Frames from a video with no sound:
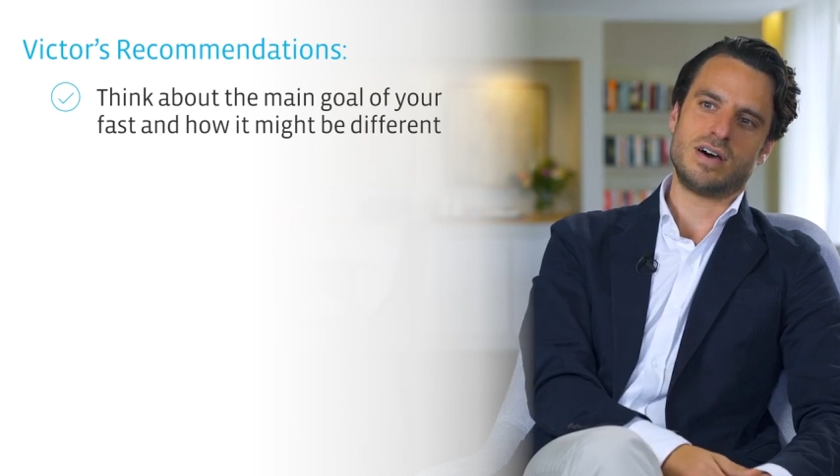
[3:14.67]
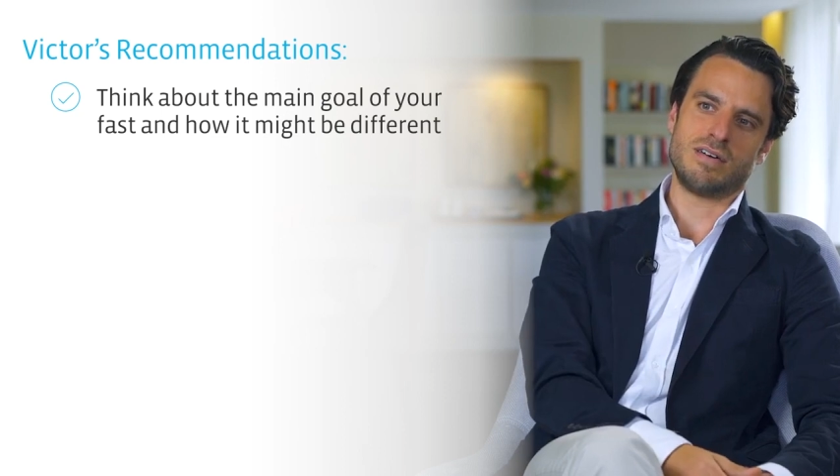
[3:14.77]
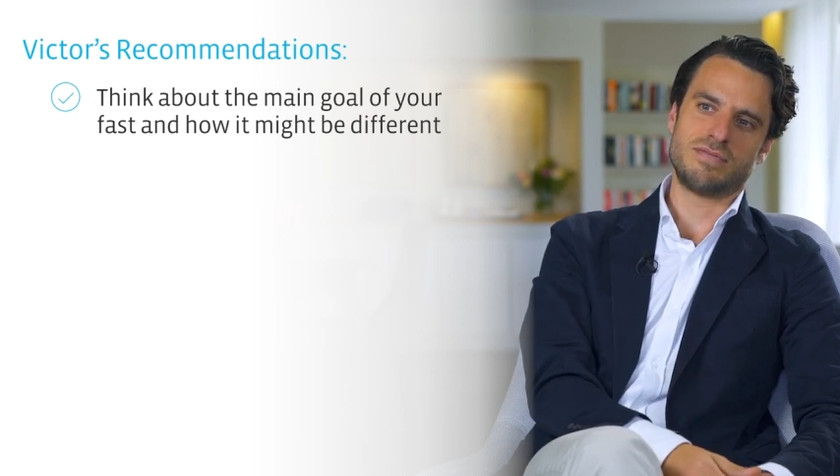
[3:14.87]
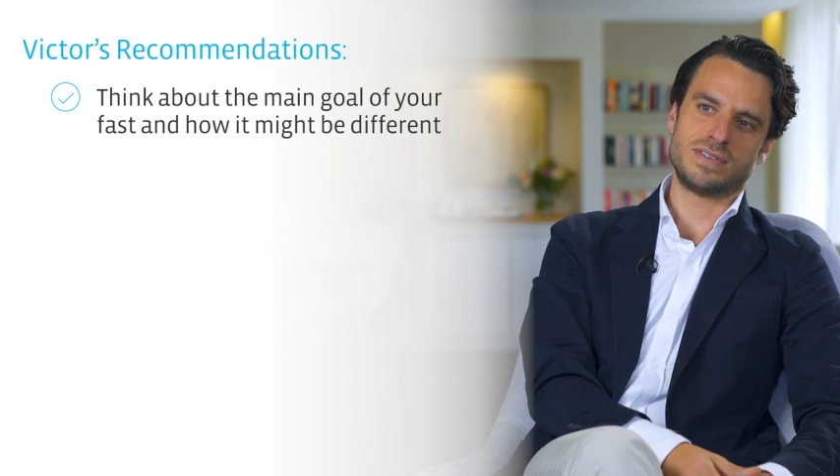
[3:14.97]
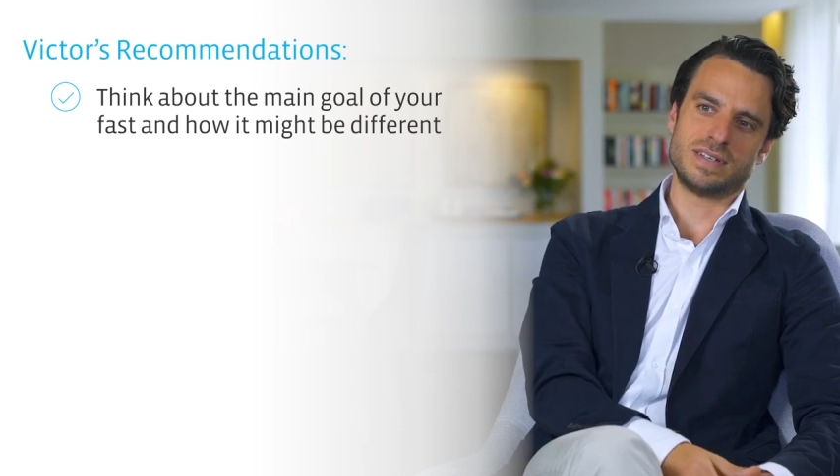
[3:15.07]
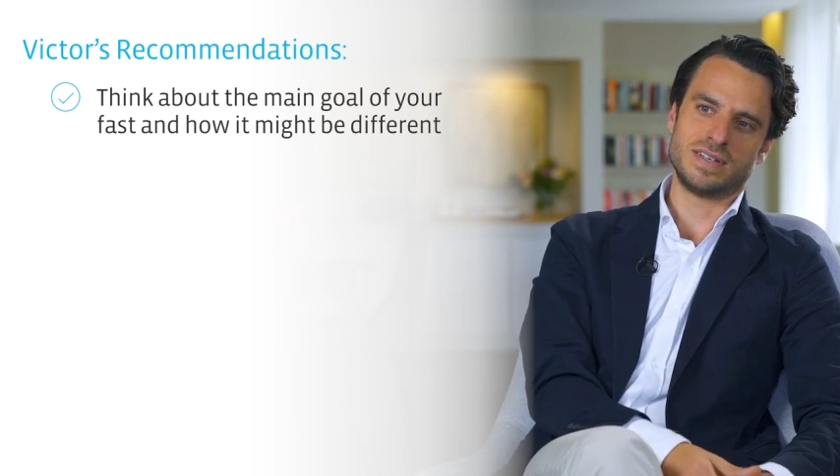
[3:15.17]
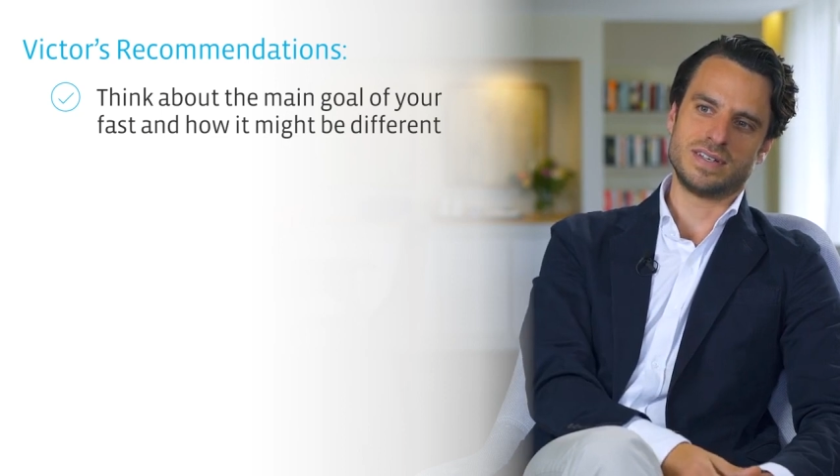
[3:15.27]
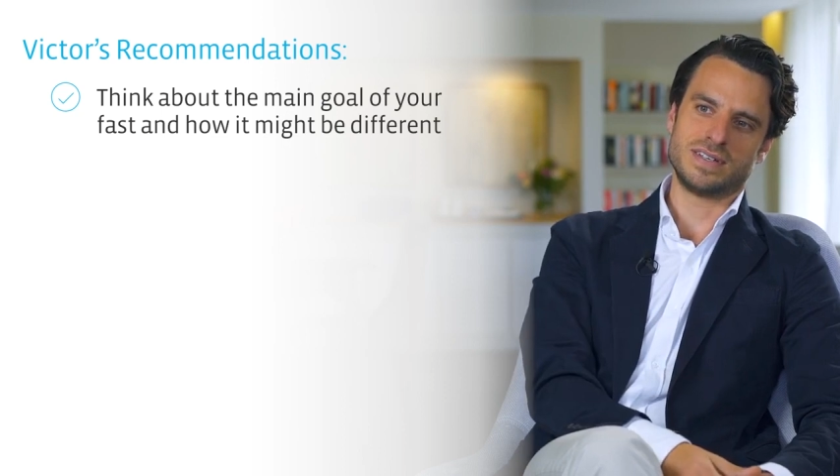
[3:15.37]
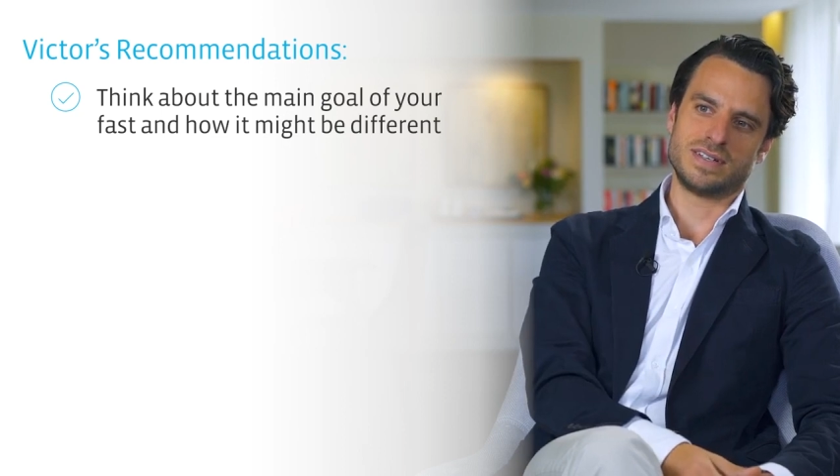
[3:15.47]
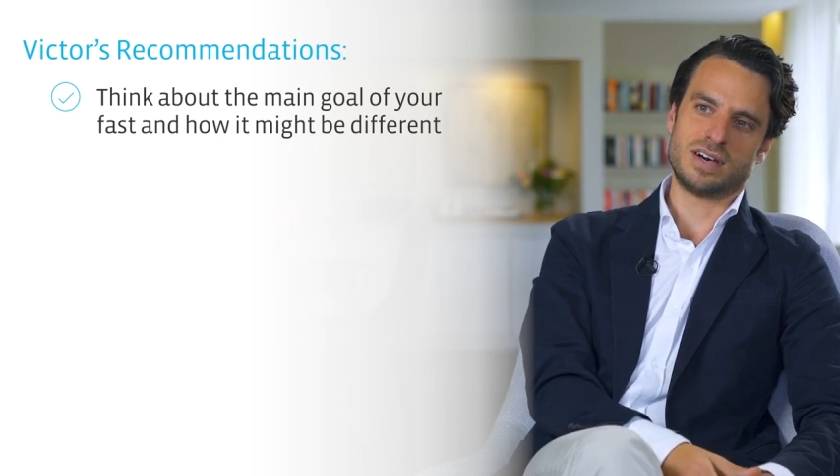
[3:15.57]
of
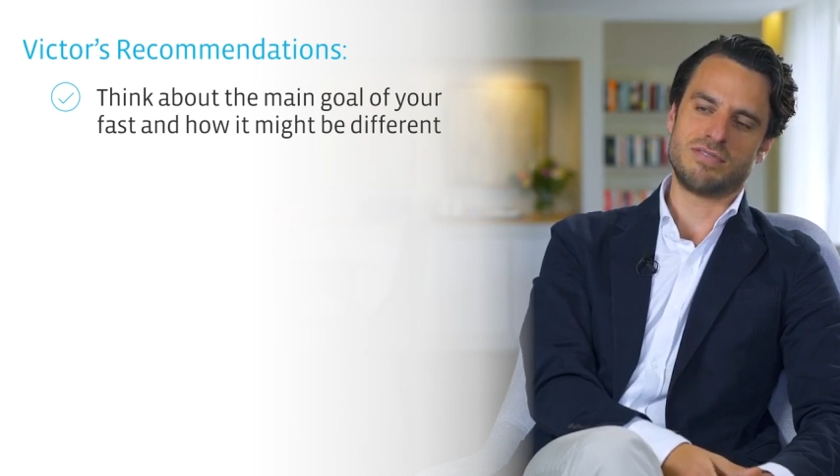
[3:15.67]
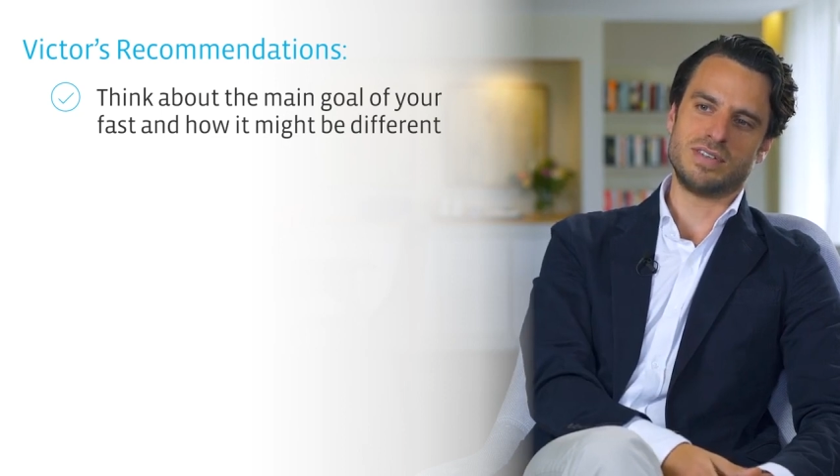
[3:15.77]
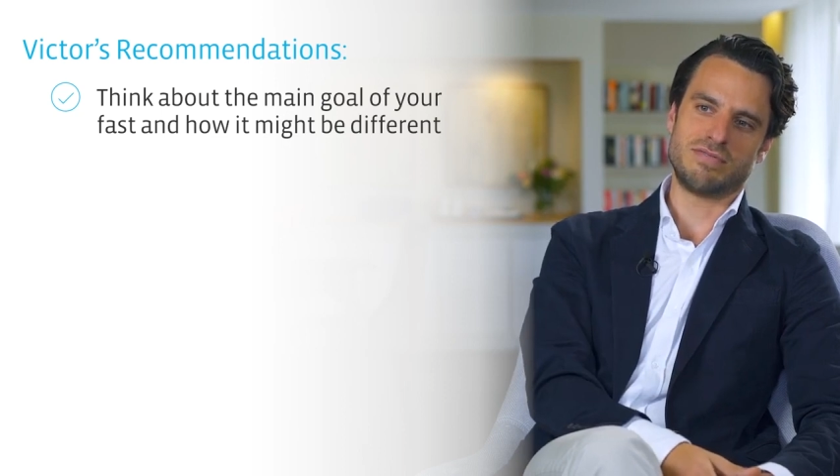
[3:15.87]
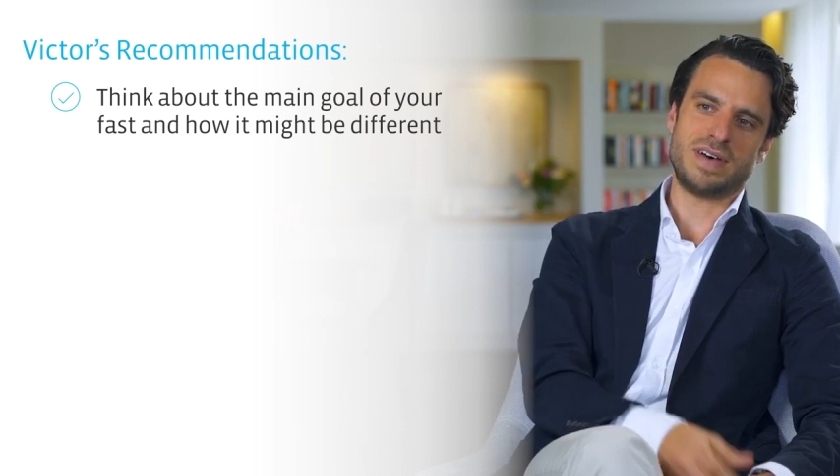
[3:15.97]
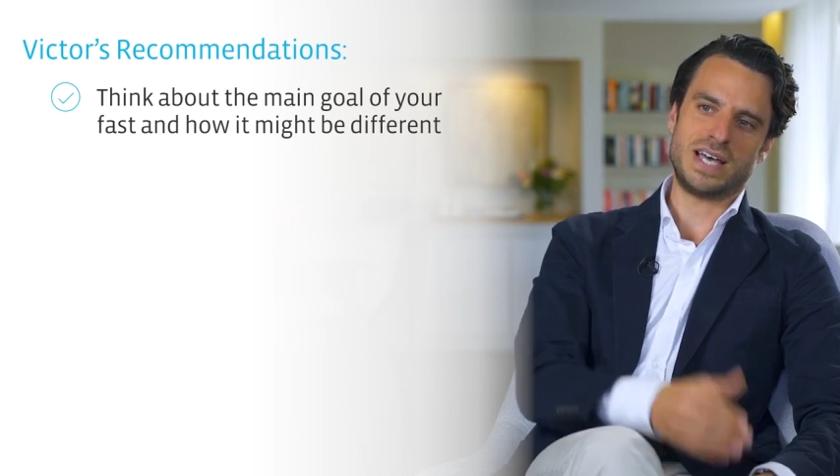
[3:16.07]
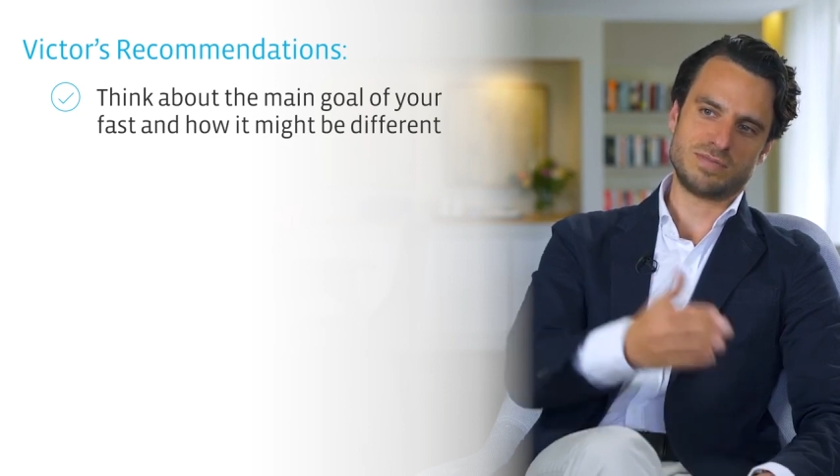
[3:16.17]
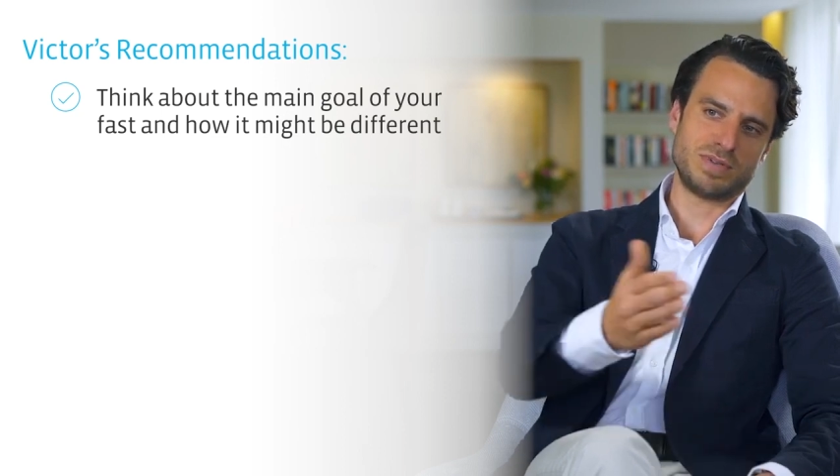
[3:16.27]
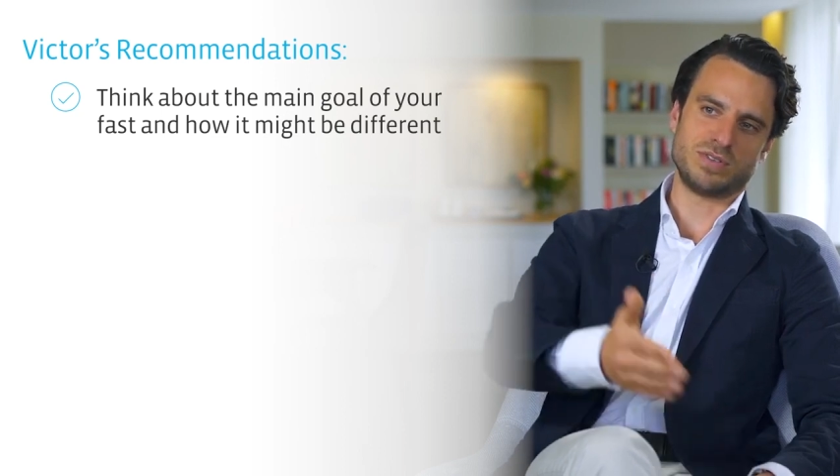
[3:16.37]
the fast,